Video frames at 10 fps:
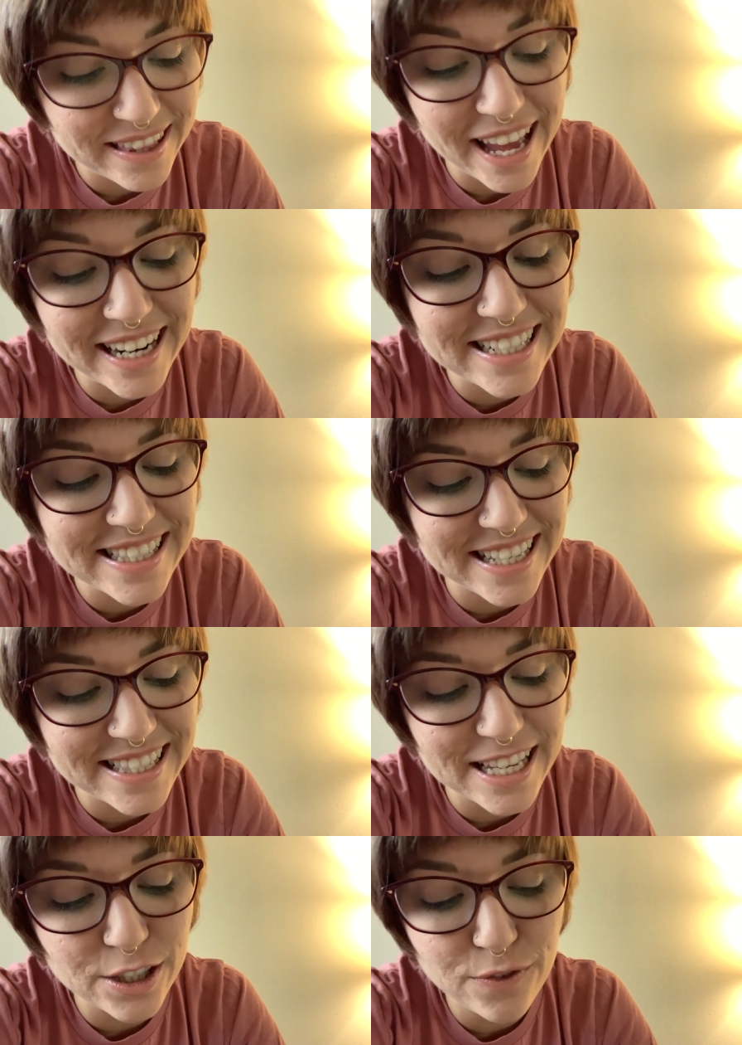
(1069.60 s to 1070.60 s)
Aedion says,
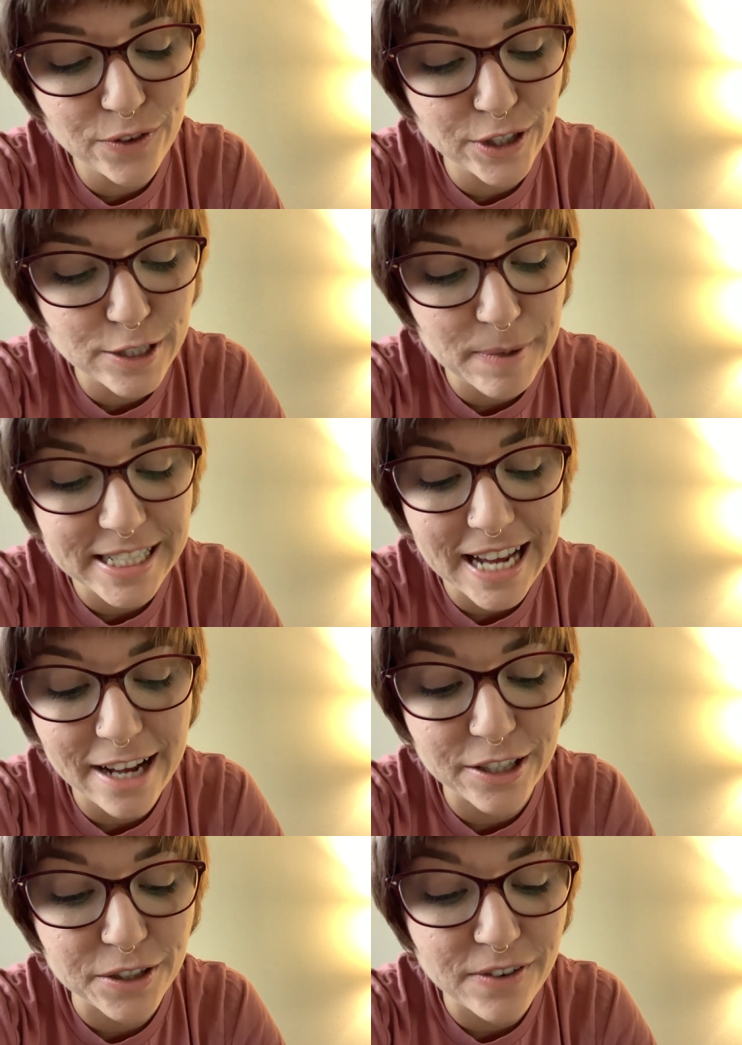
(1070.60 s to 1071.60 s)
thank you for your
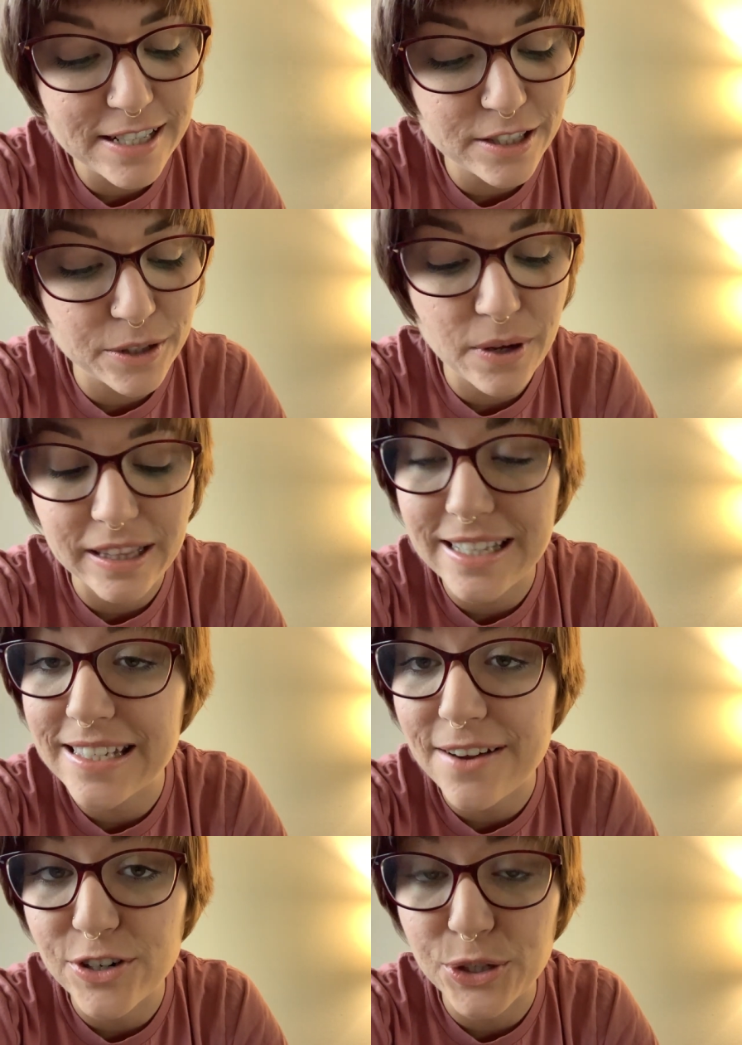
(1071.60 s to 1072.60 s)
spectacular rescue. Let's
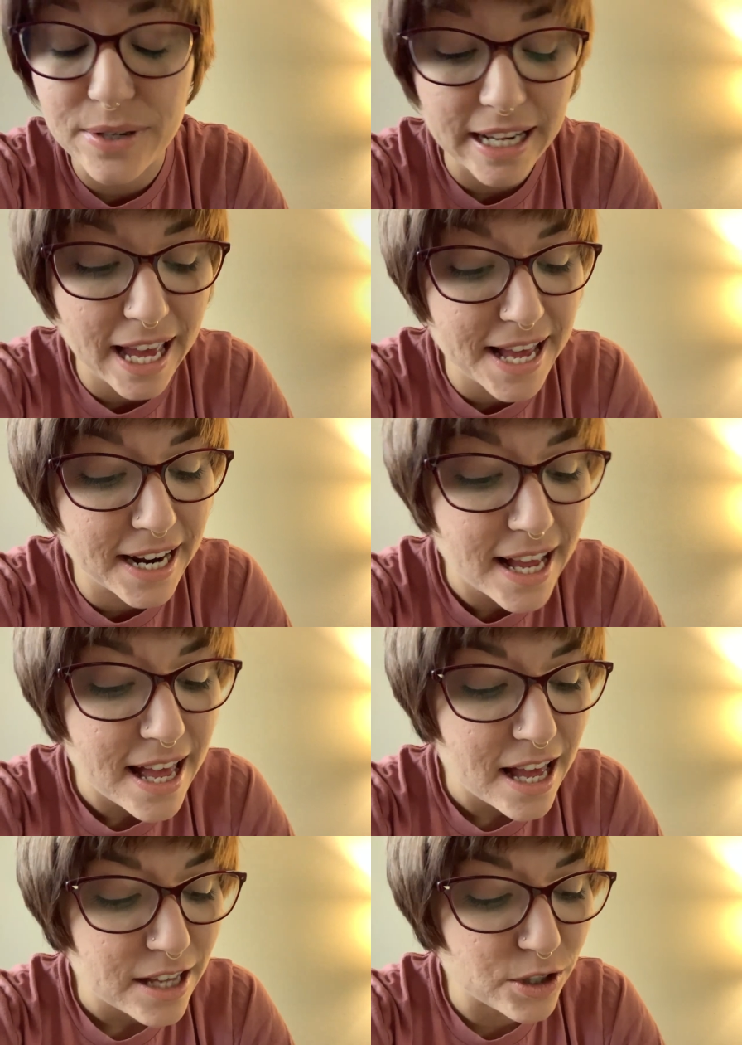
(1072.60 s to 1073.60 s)
never do it again.
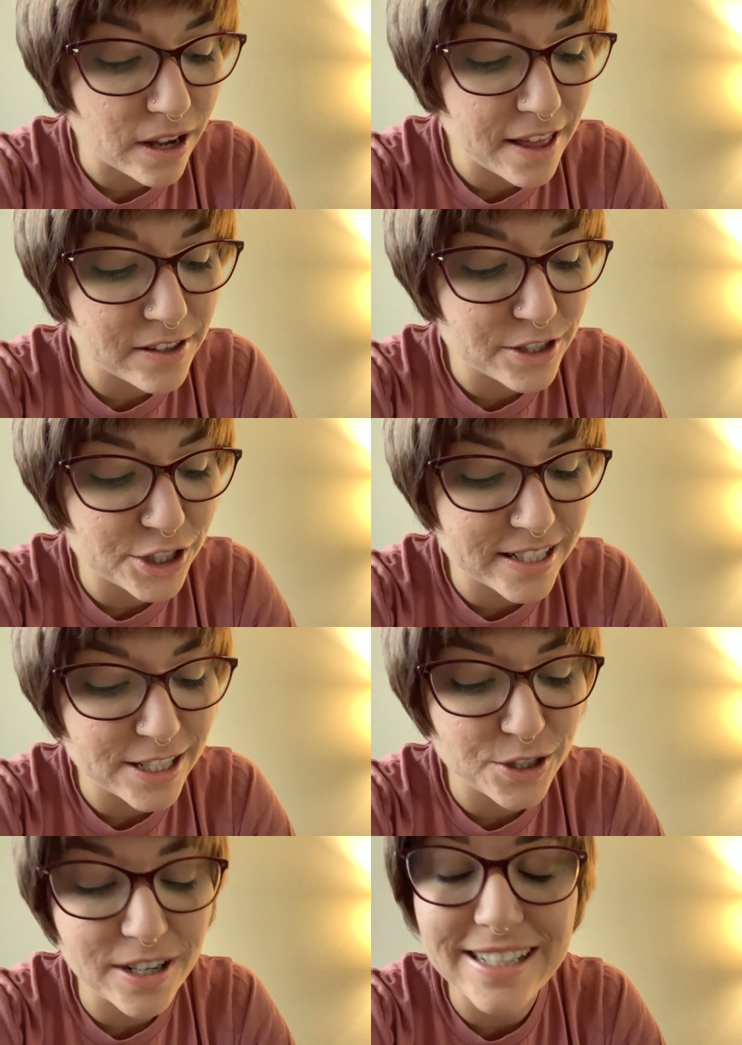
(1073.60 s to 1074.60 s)
You're, and then she
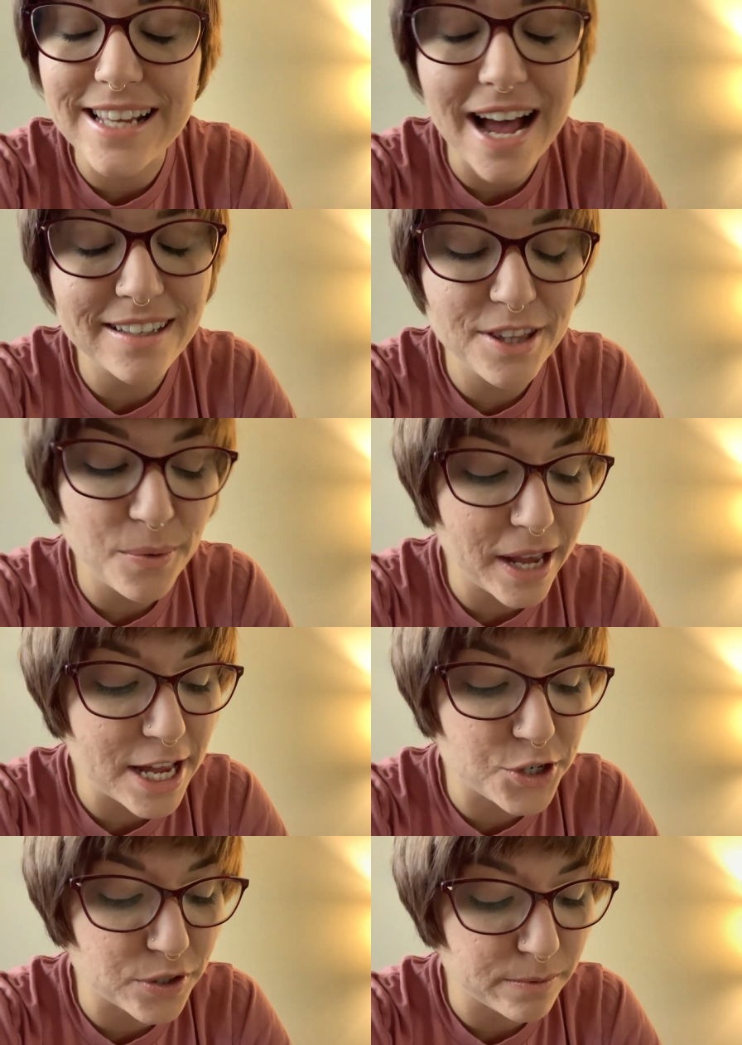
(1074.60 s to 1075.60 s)
says, you're exactly the way I
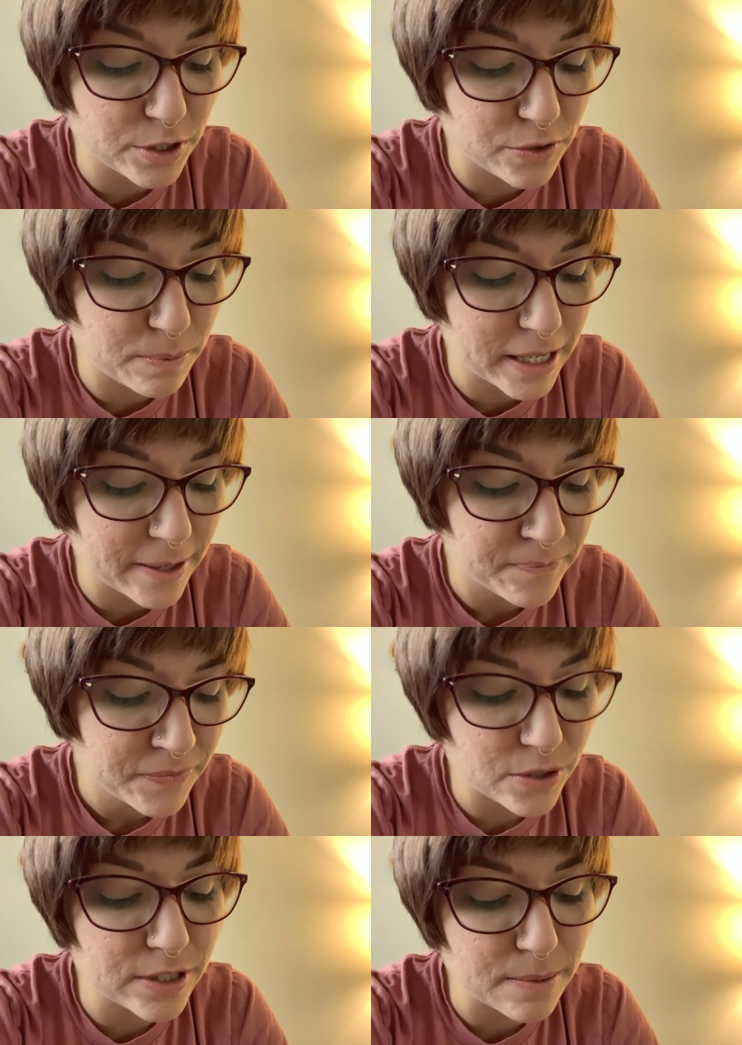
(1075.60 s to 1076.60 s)
dreamed you'd be.
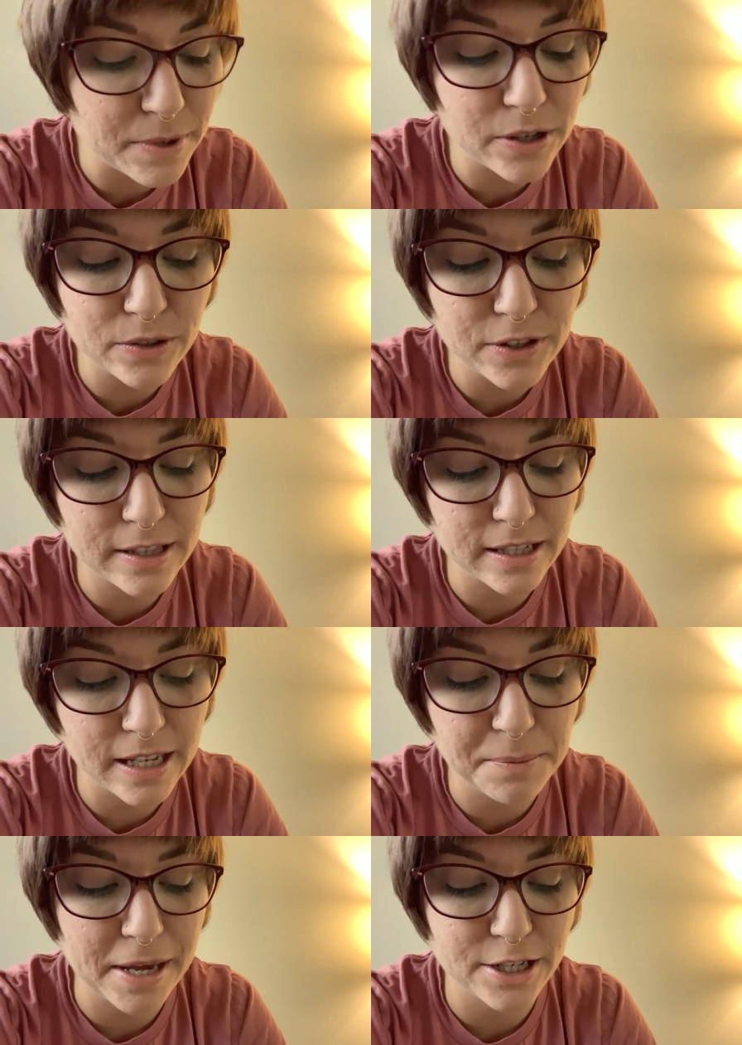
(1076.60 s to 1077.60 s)
So it's a miracle that the
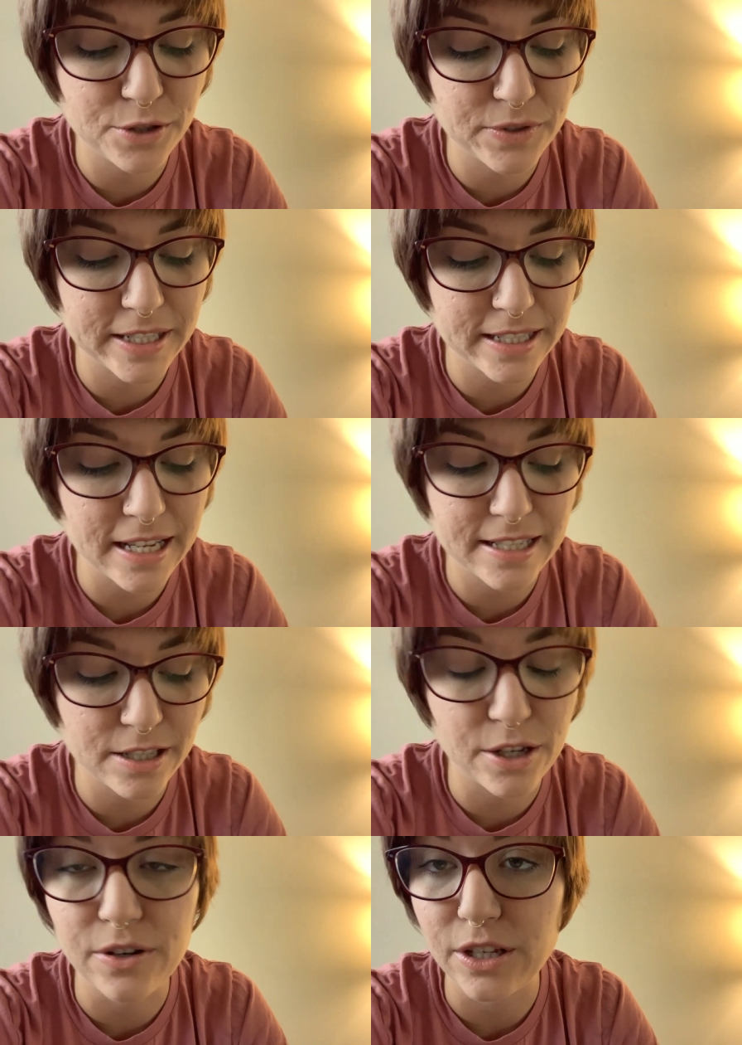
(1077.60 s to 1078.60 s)
king managed to resist
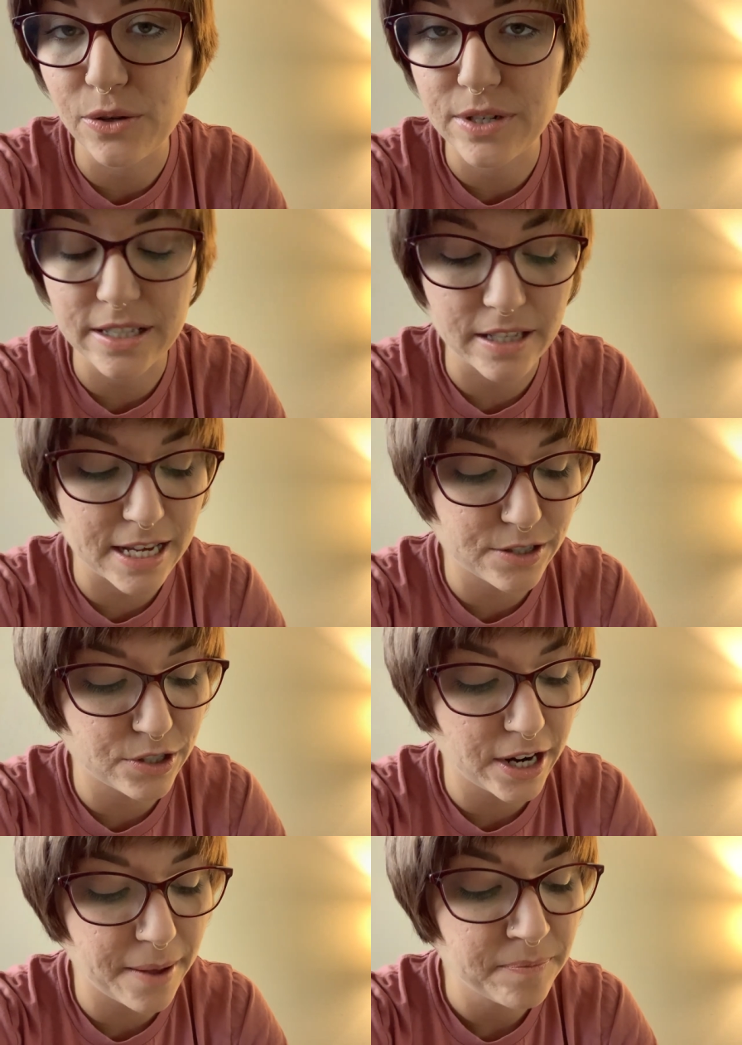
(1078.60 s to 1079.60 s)
executing you until
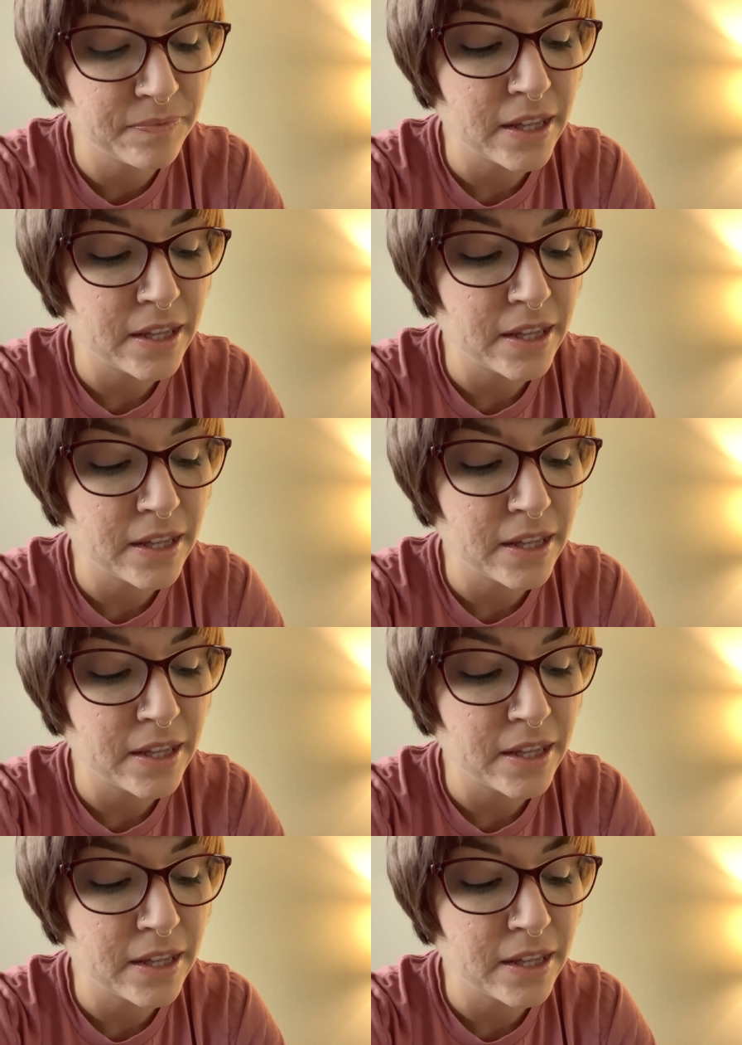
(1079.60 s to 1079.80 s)
yesterday.